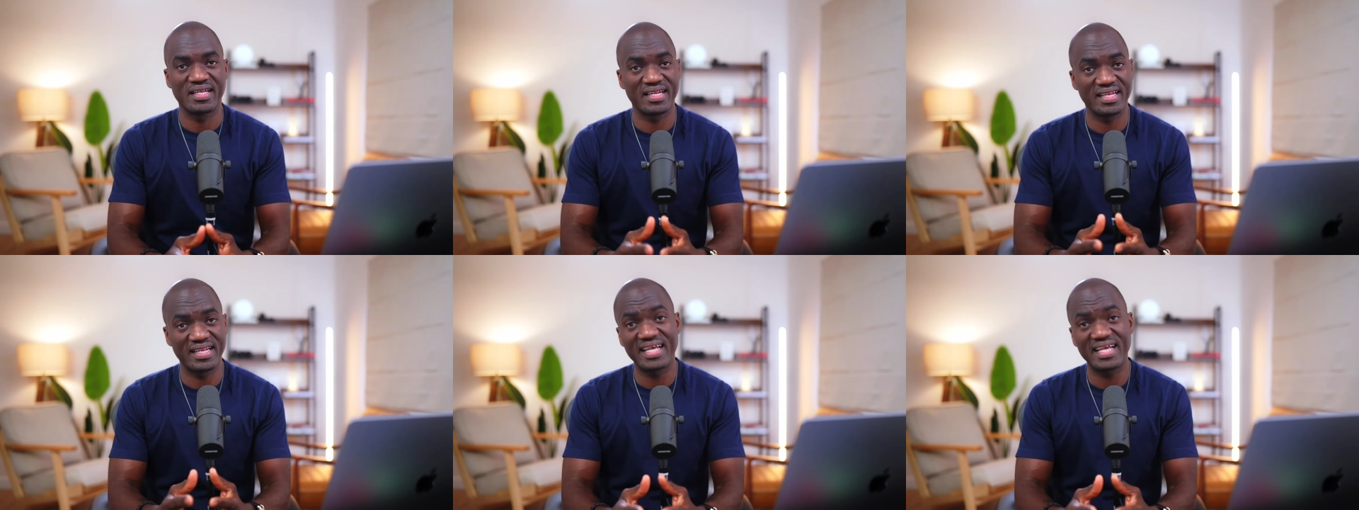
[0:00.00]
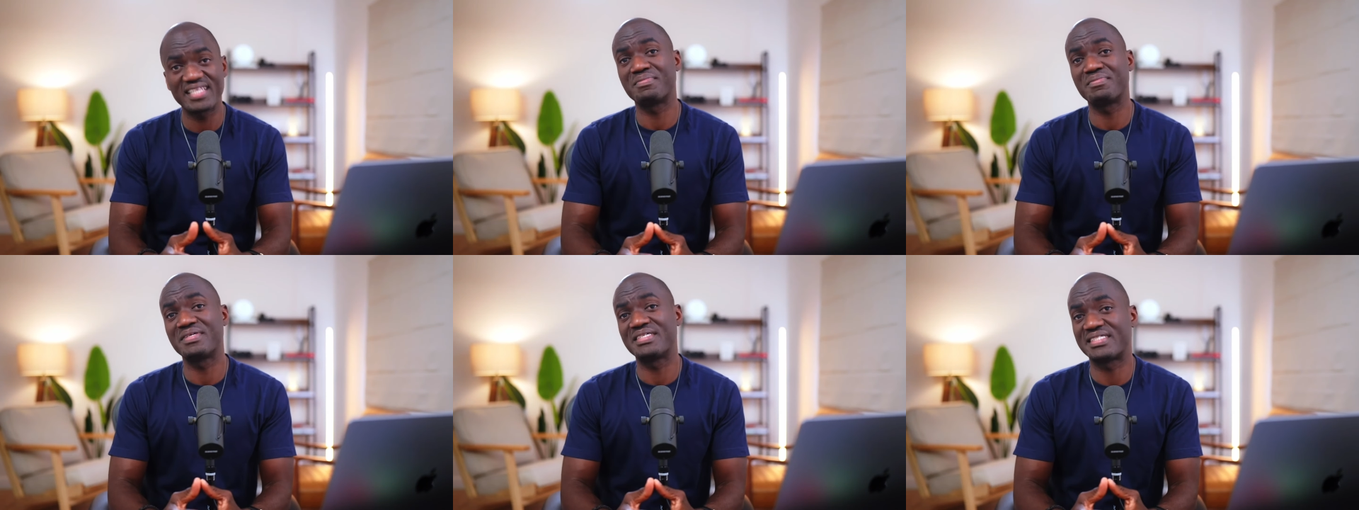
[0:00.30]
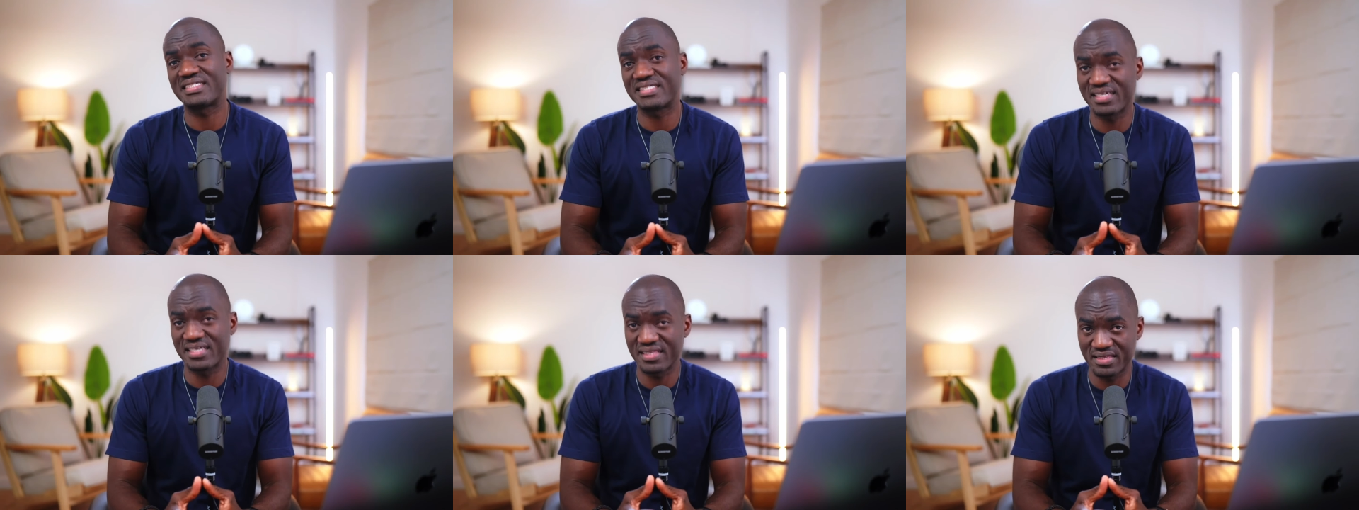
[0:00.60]
Let me
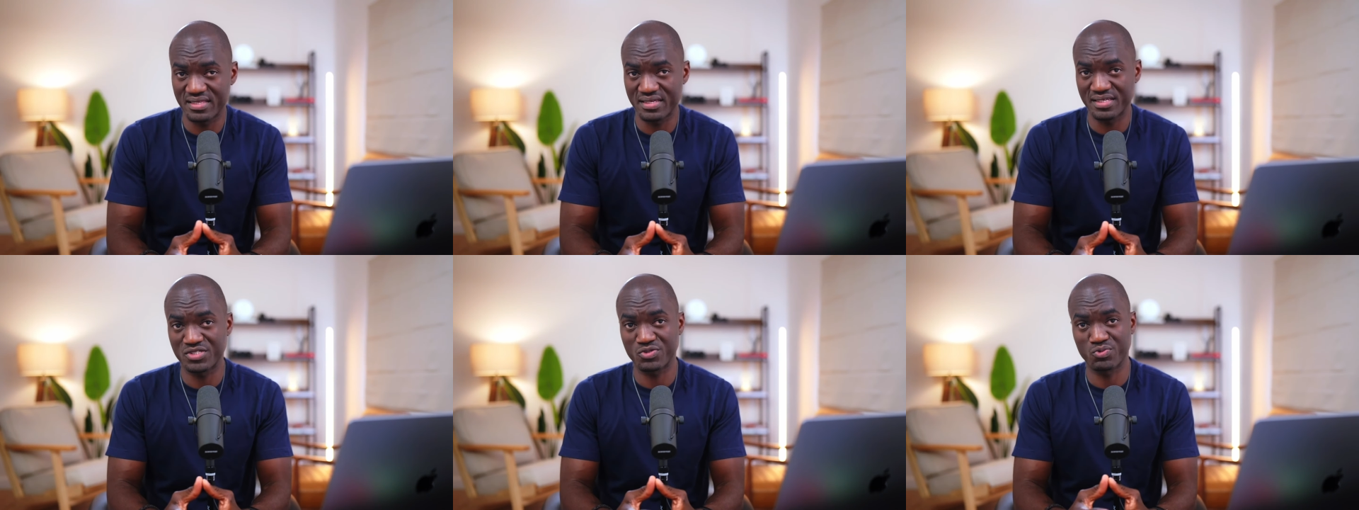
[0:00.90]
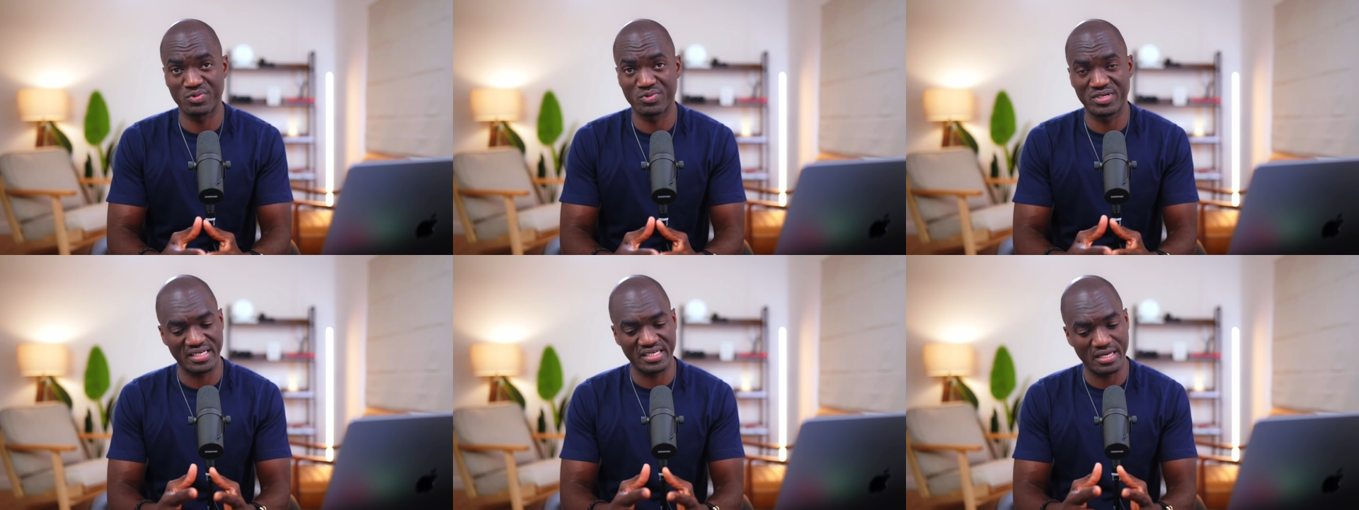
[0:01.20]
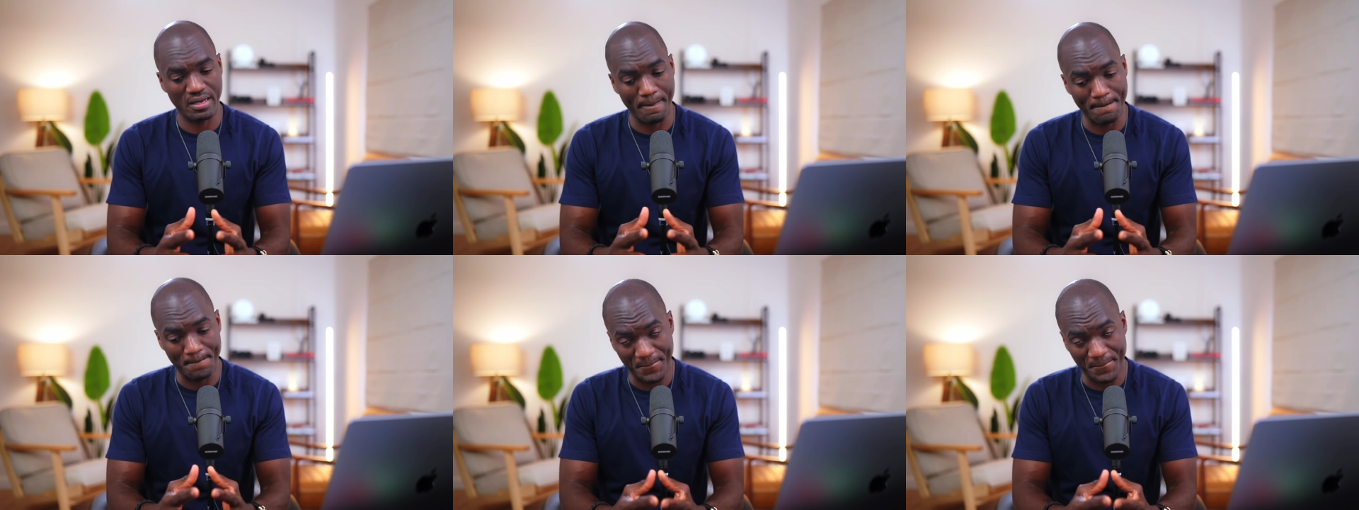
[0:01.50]
say this with
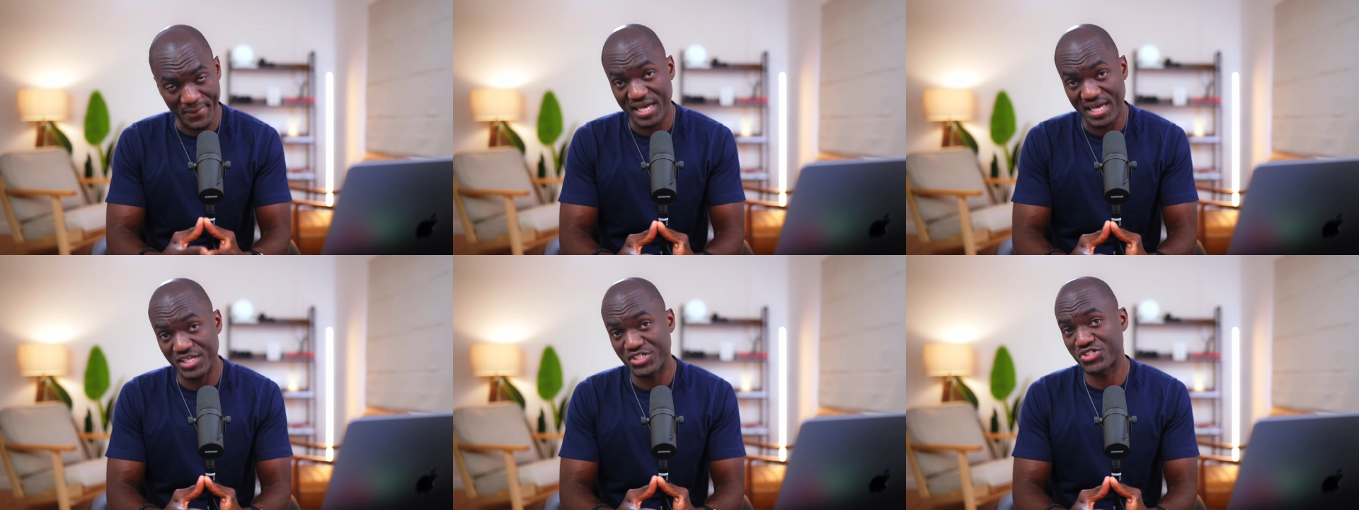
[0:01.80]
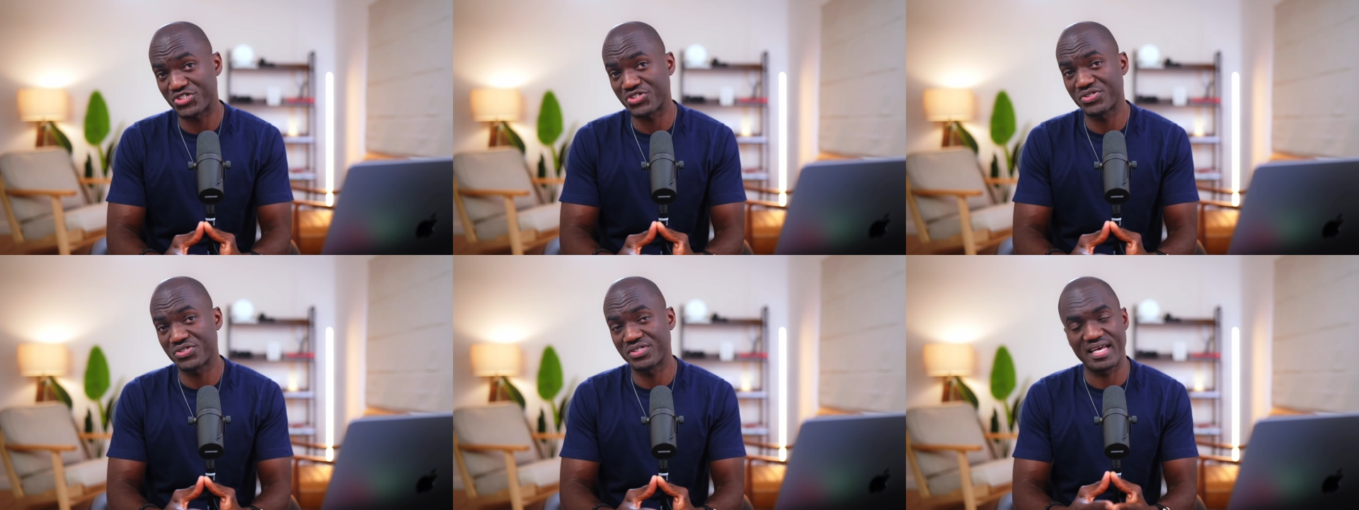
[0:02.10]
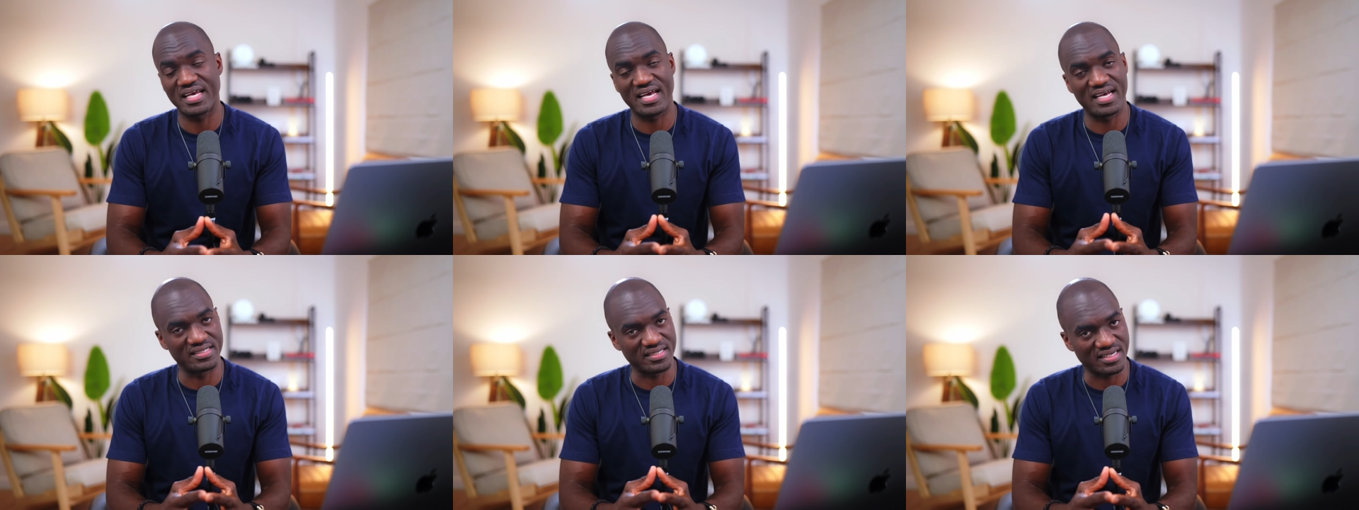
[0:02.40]
compassion
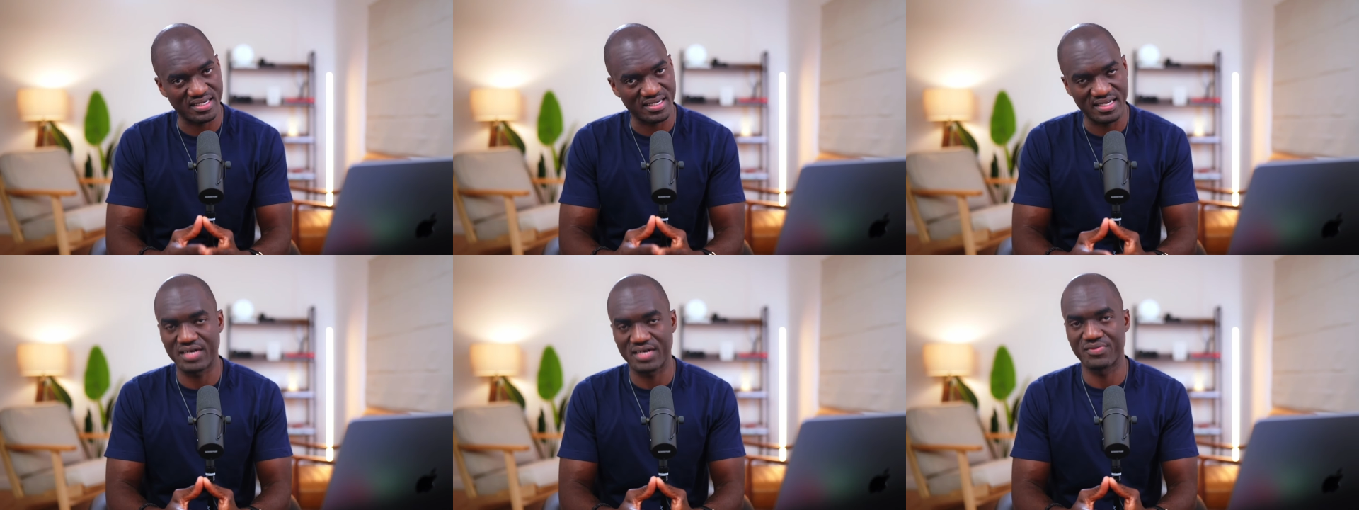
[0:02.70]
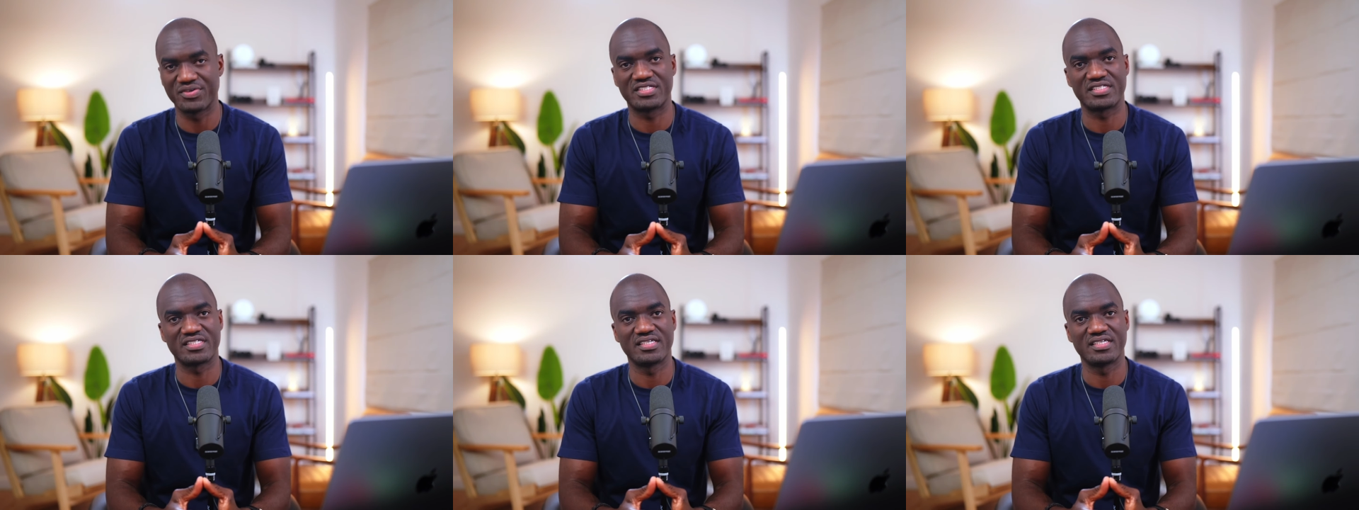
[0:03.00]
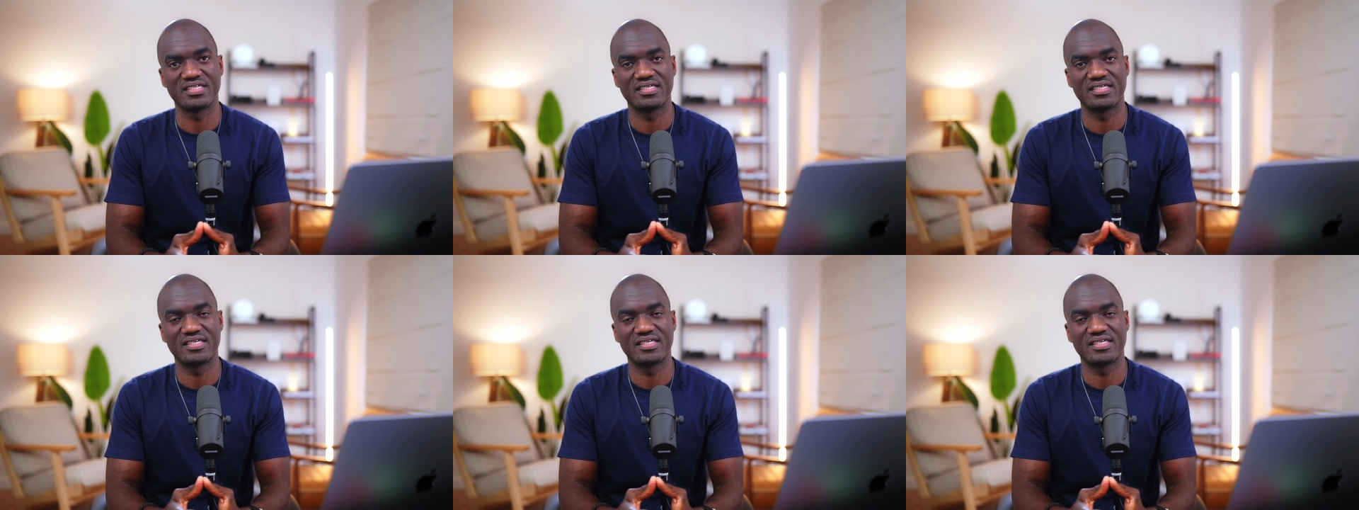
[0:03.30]
and clarity.